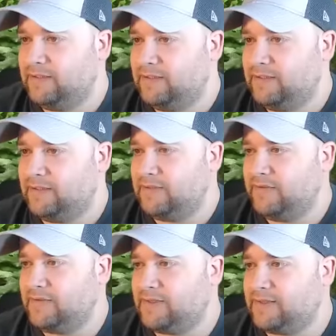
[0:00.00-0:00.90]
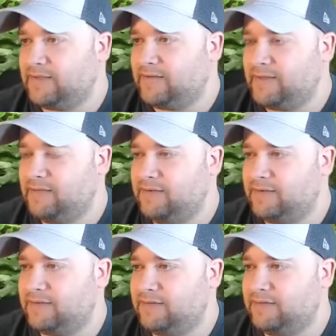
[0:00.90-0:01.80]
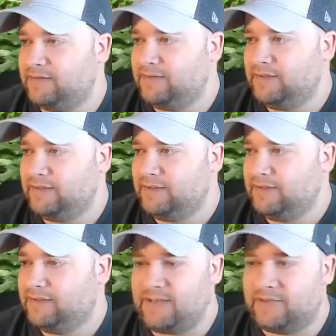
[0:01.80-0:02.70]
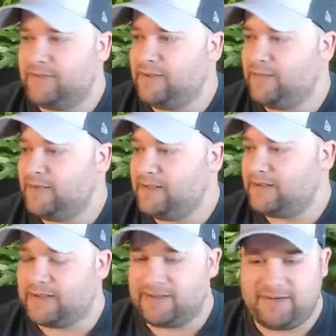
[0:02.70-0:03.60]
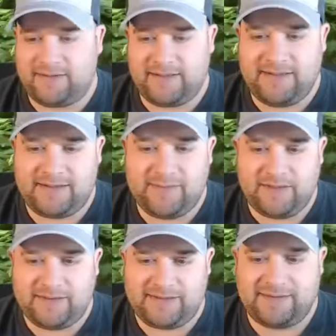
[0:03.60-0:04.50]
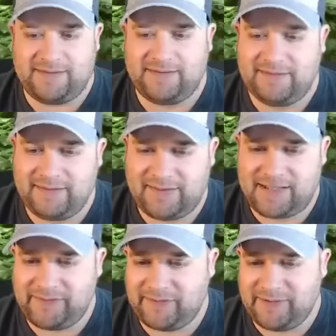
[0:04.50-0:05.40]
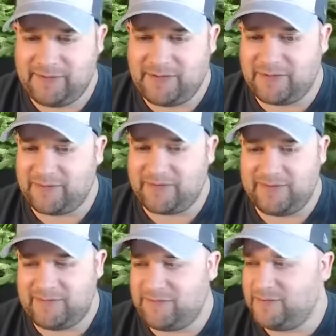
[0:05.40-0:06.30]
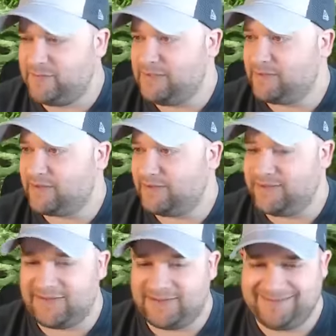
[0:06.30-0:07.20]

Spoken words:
I feel like it's kind of a not very many, kind of little intimate live stream here with the few people that are here.